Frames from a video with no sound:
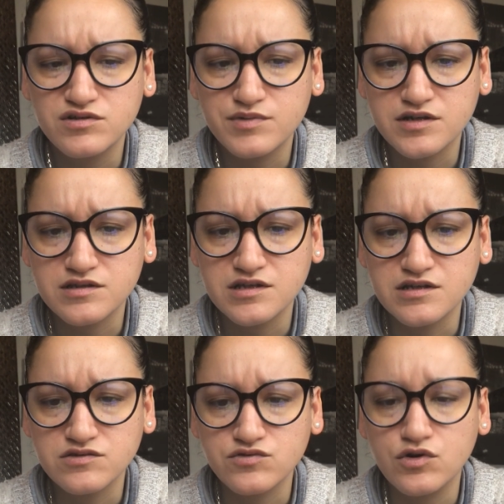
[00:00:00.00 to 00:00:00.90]
about
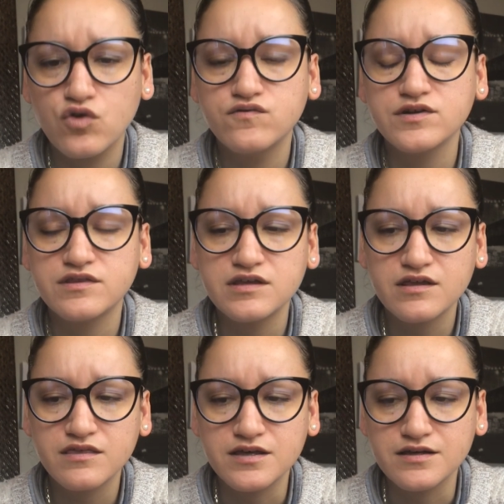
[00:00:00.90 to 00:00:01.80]
things or overthink
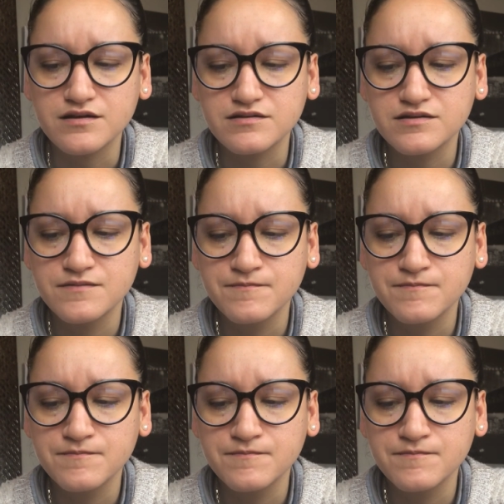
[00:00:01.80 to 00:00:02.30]
things.